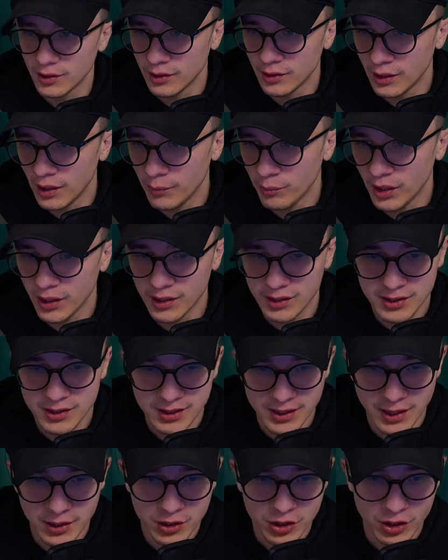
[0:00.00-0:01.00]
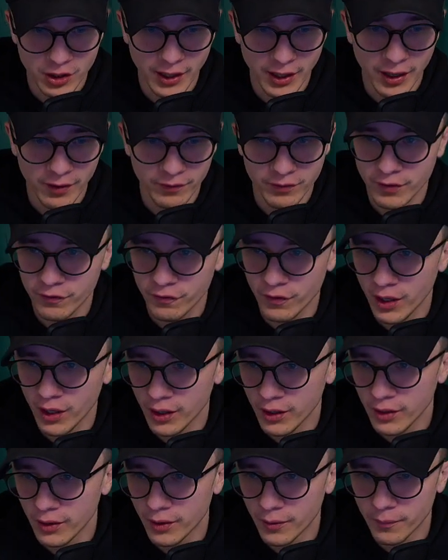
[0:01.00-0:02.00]
Let me center
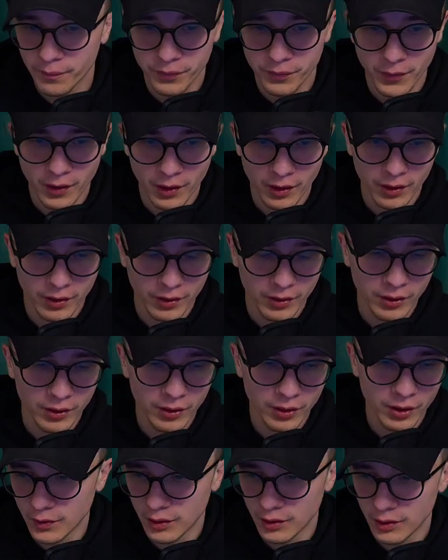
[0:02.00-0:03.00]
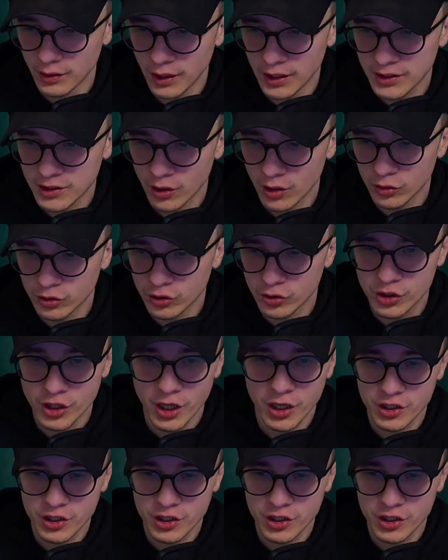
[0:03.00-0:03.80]
everything. Good. Let's also change the